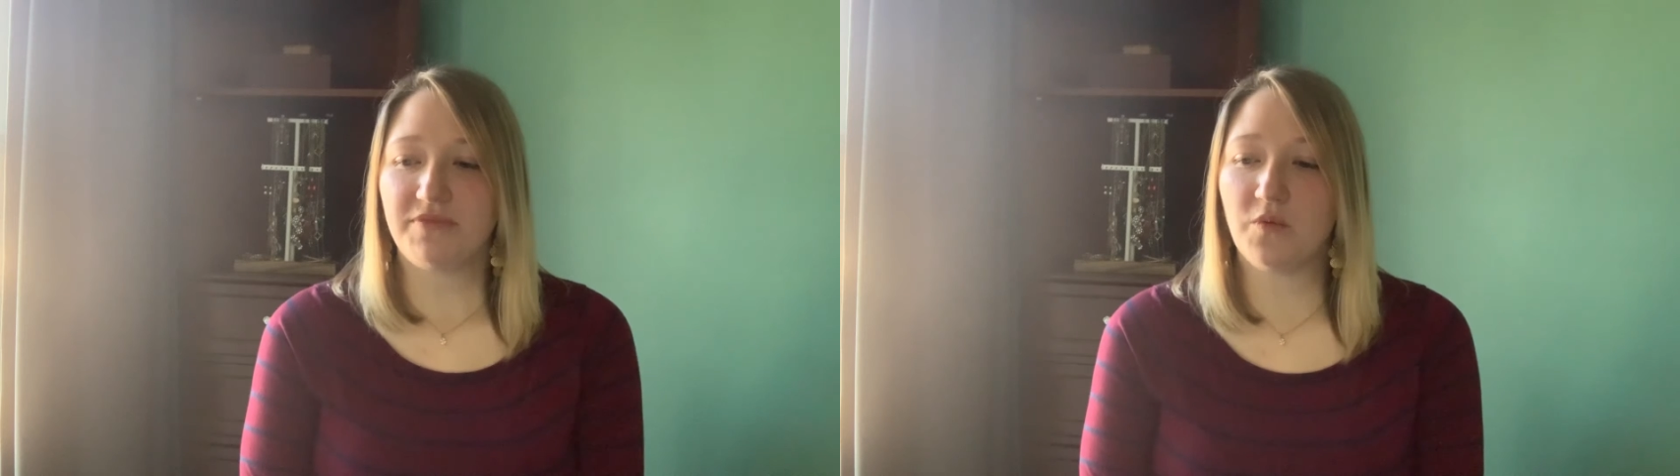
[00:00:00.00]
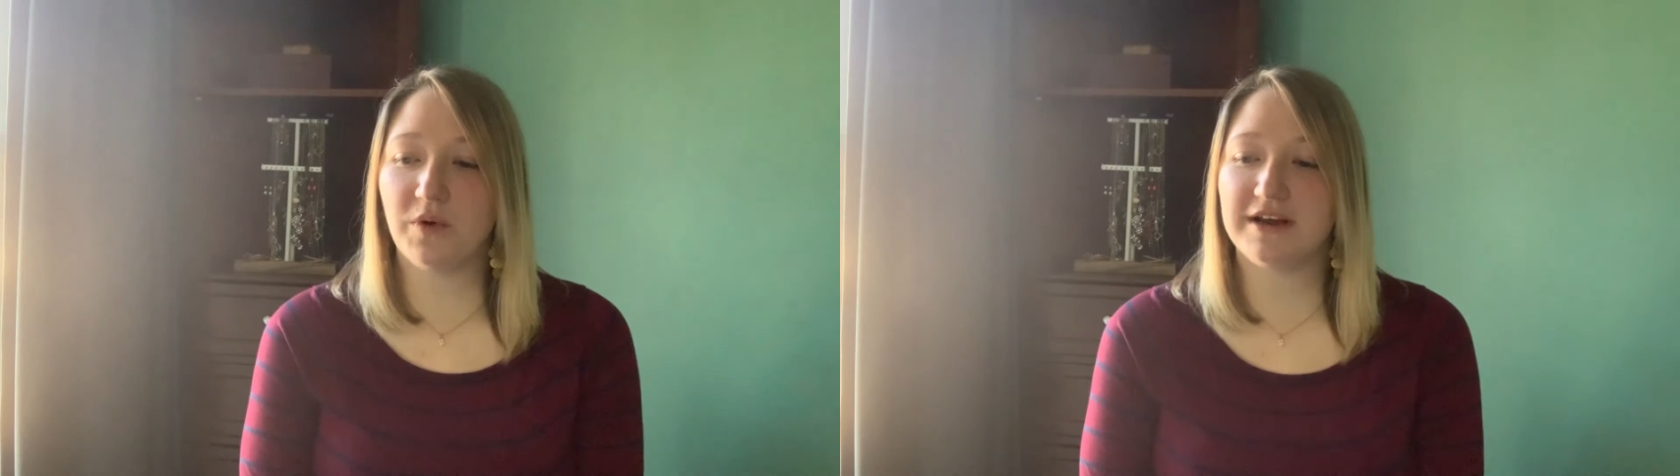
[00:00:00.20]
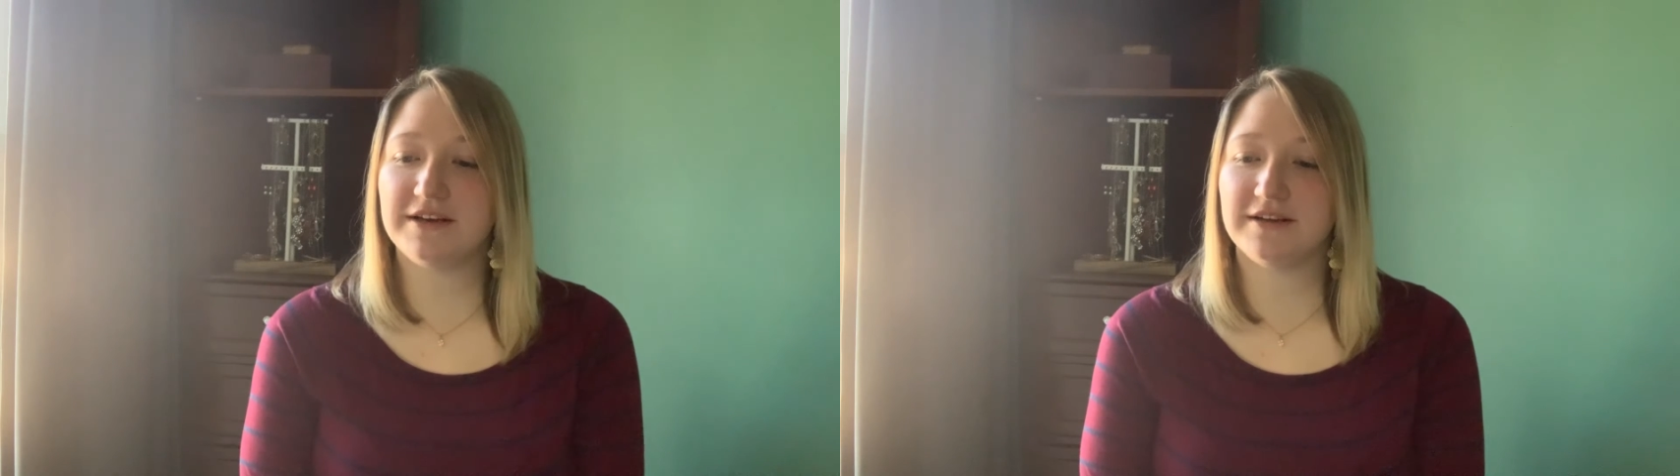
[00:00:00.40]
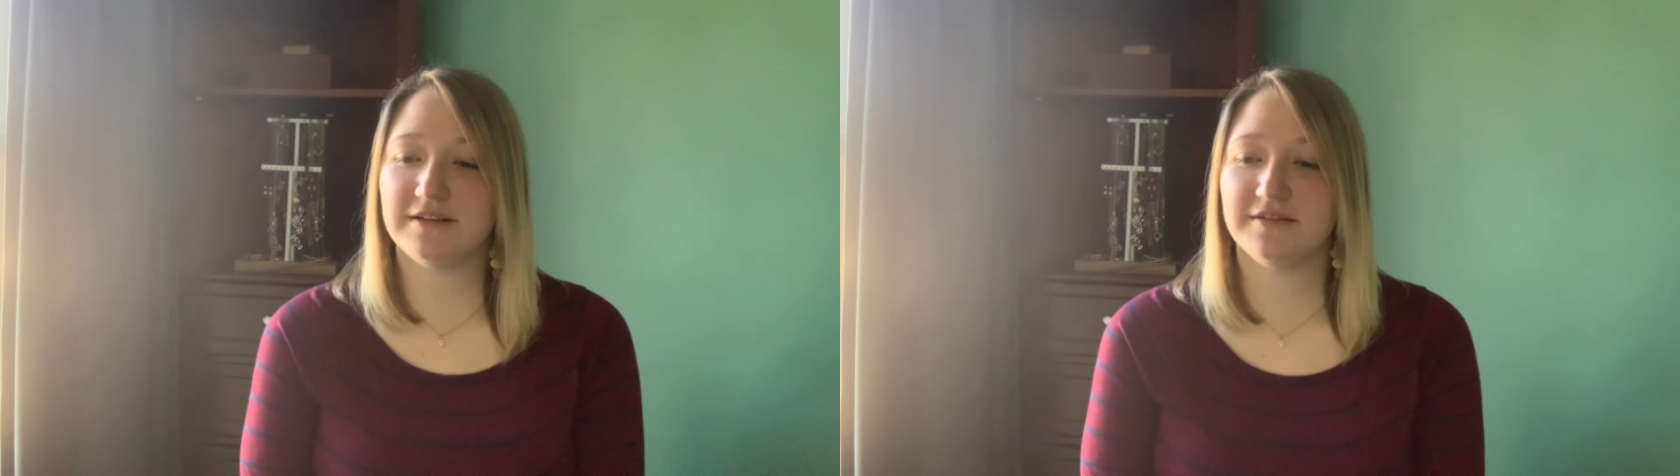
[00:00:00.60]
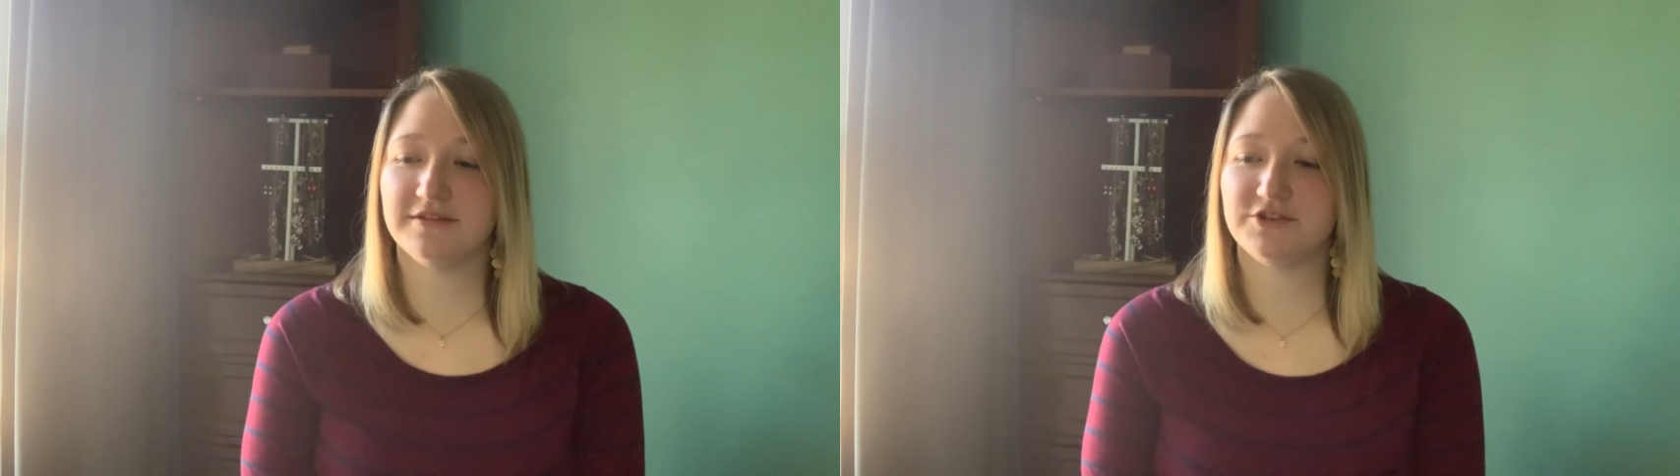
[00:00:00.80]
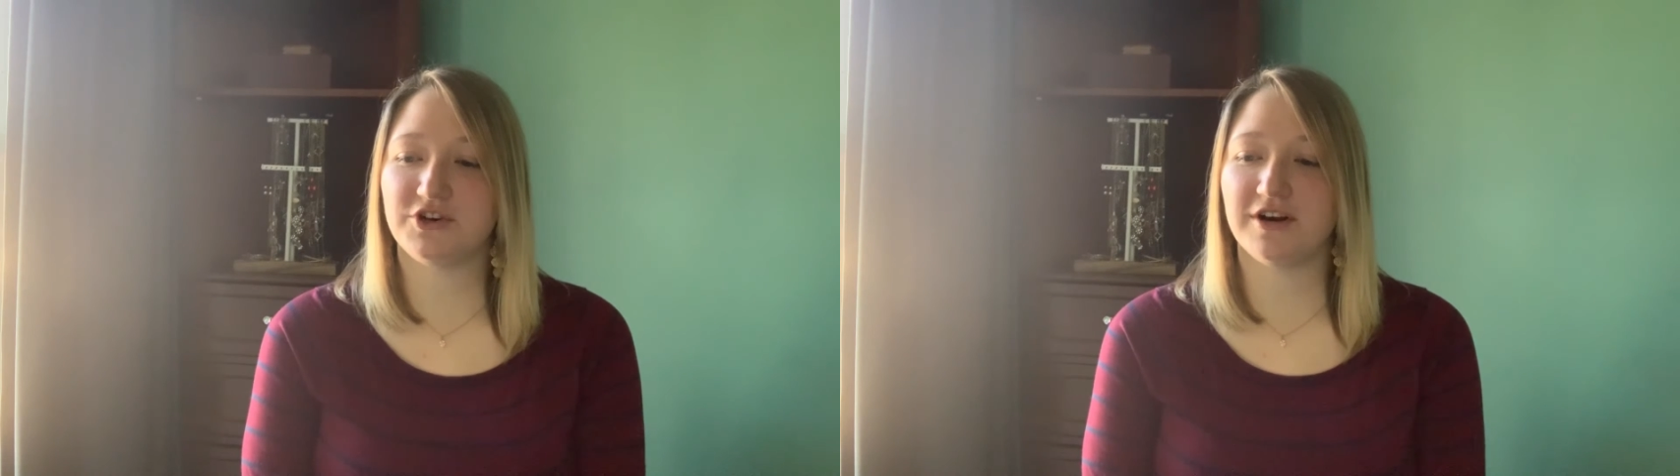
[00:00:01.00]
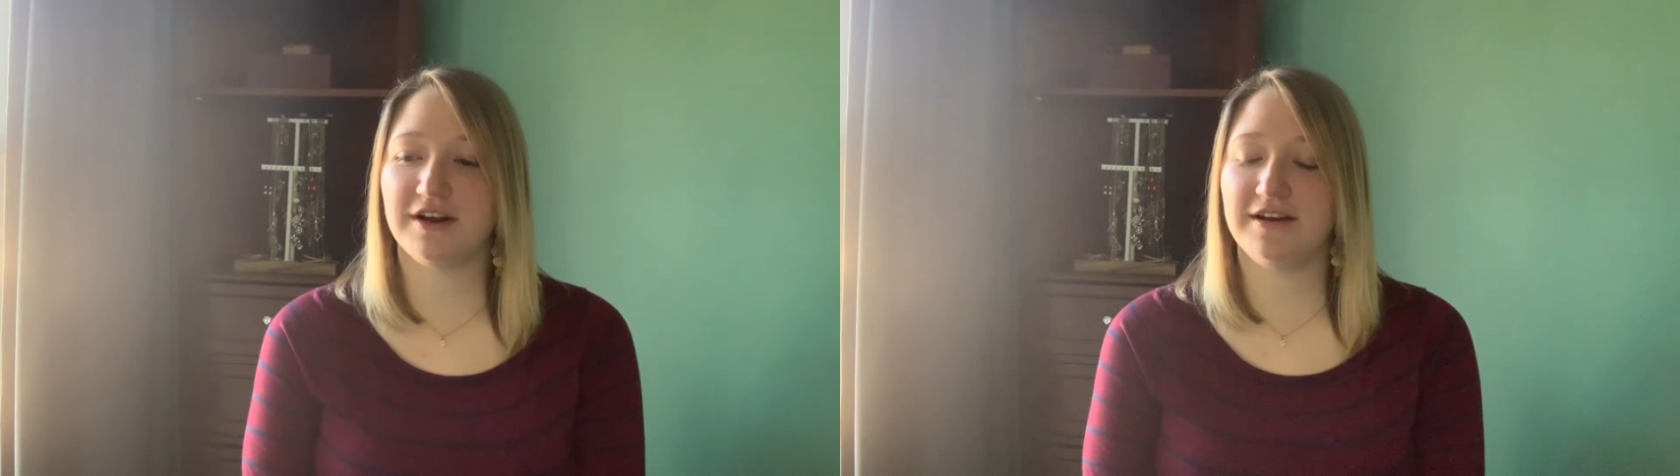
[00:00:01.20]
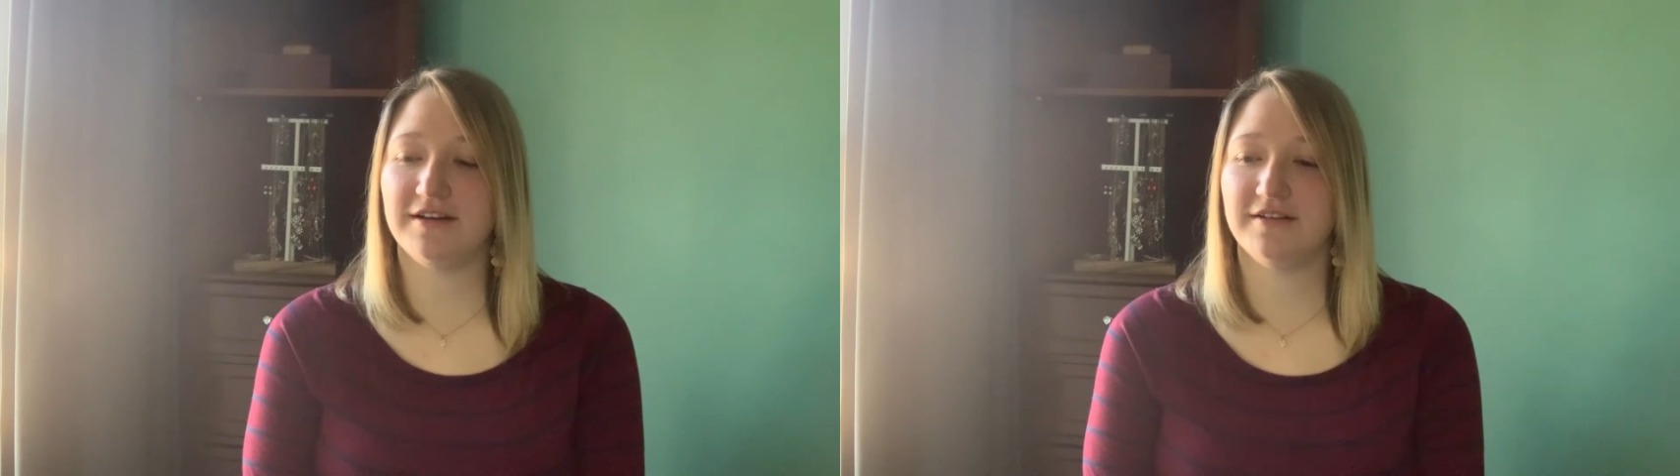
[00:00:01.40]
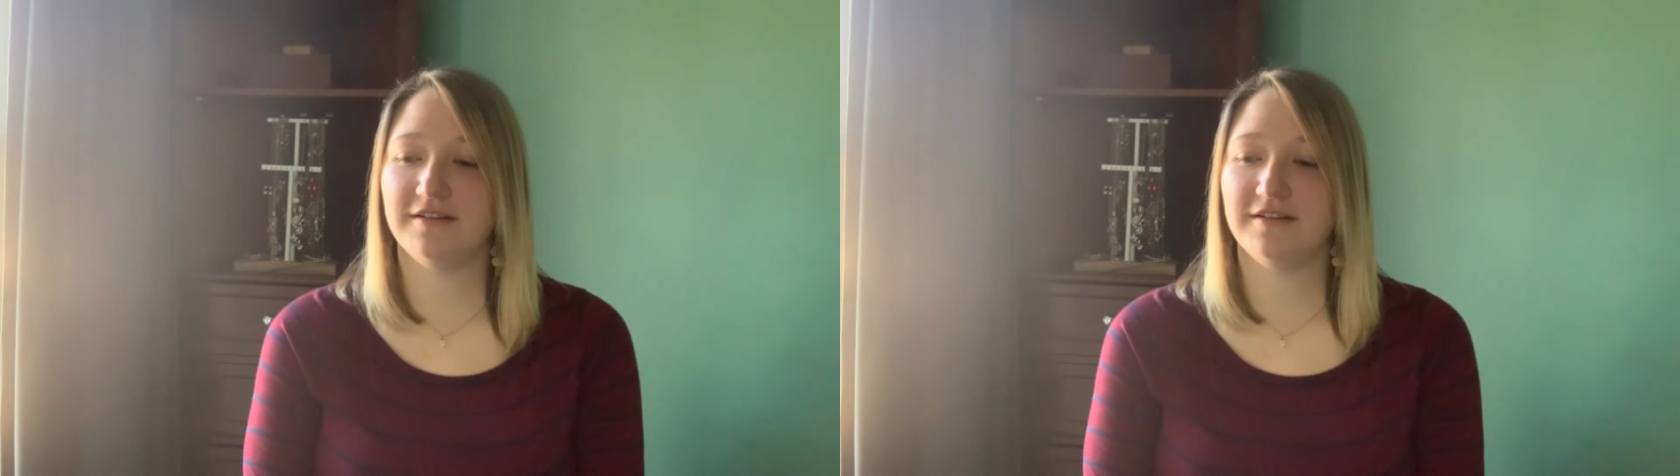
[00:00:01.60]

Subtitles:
when I started